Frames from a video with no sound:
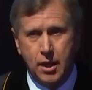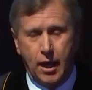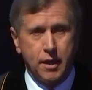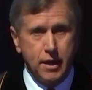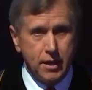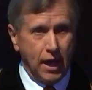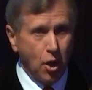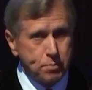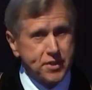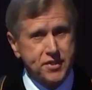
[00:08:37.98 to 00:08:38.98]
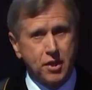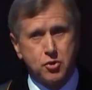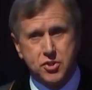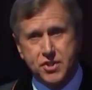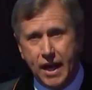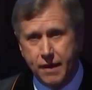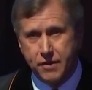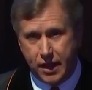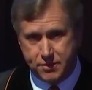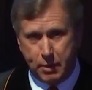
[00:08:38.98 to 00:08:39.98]
And it helps us understand
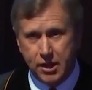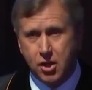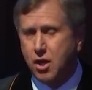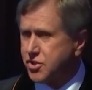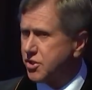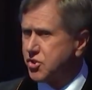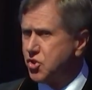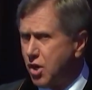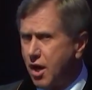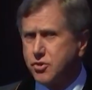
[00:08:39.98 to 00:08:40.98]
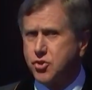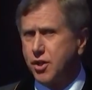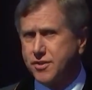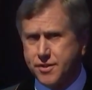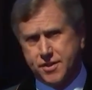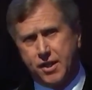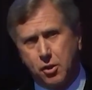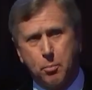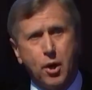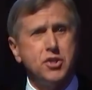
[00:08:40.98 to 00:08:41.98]
that Pentecost is not just a
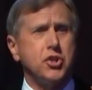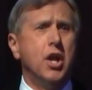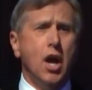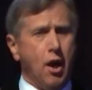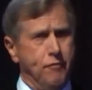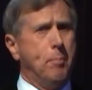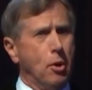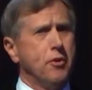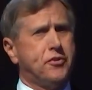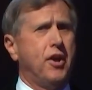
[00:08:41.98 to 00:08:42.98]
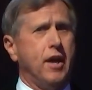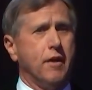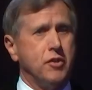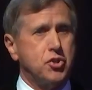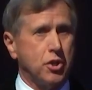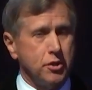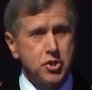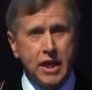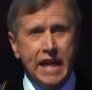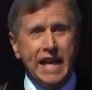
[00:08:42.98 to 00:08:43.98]
celebration of the birthday of the church,
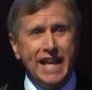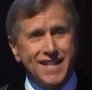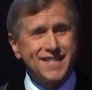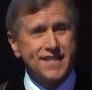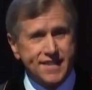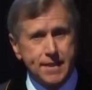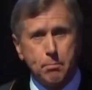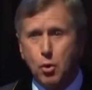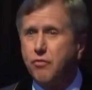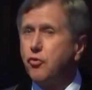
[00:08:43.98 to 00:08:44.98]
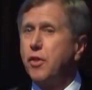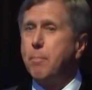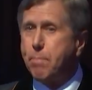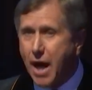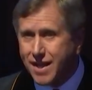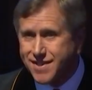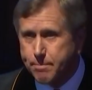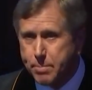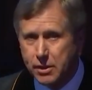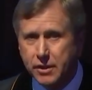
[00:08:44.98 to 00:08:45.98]
it is a symbol for the
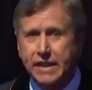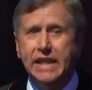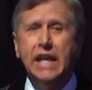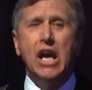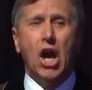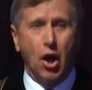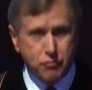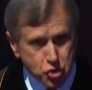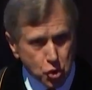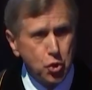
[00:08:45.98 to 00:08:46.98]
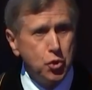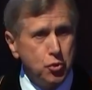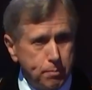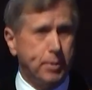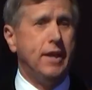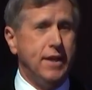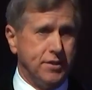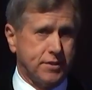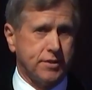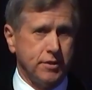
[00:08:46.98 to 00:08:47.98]
possibility of true
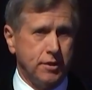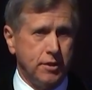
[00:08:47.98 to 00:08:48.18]
peace